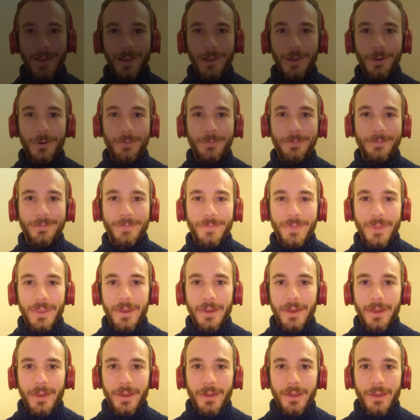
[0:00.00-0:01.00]
Hello,
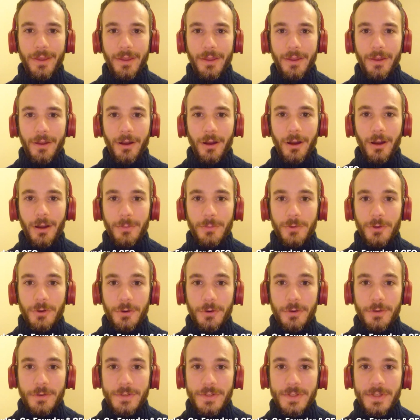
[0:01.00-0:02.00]
I'm
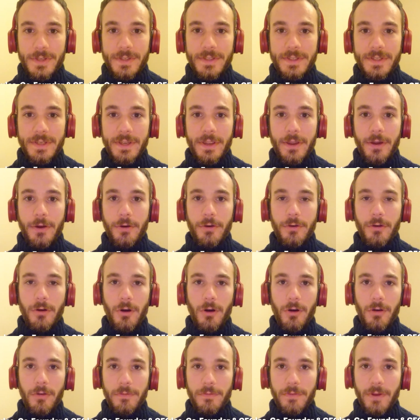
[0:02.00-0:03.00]
Yorgos, CEO
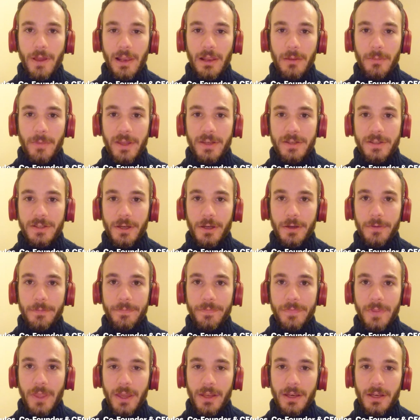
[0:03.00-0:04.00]
of Elemendar,
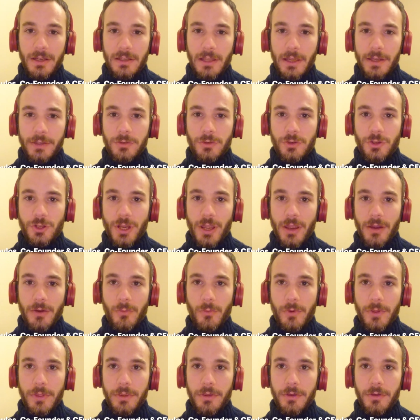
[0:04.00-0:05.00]
and I'd like to share
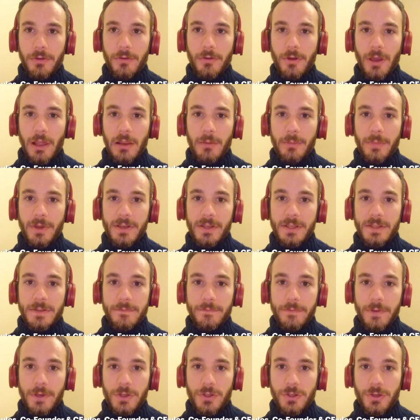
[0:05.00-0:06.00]
with you Elemendar's
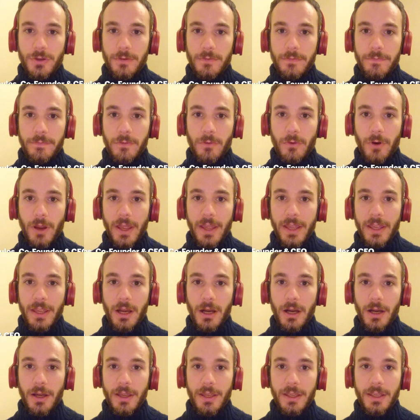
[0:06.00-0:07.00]
vision for
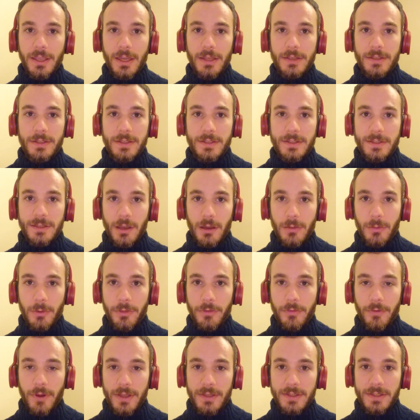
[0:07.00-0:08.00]
AI against cyber
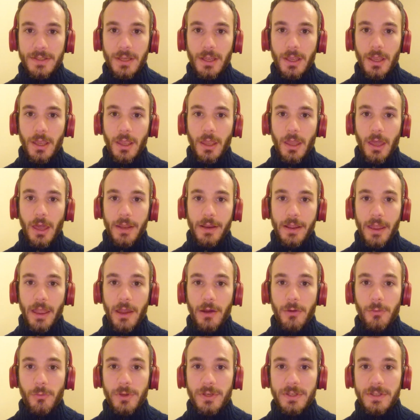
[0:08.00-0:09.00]
threats and
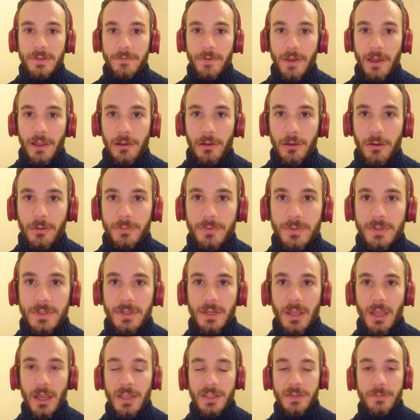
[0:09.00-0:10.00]
how we developed
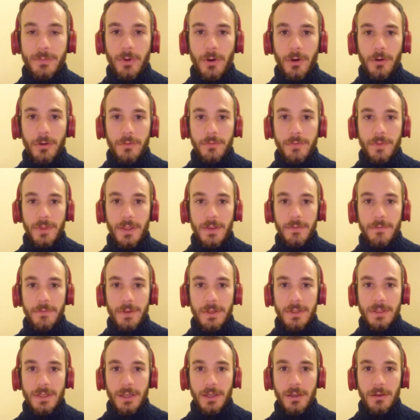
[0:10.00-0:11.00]
as part of the
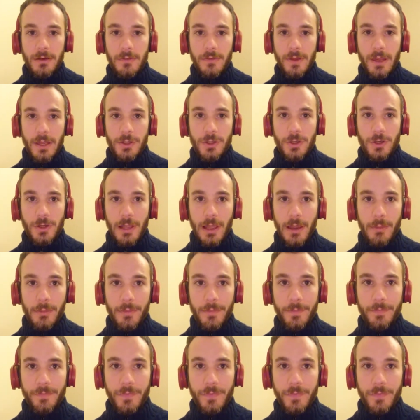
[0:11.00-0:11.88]
FinTech Innovation Lab.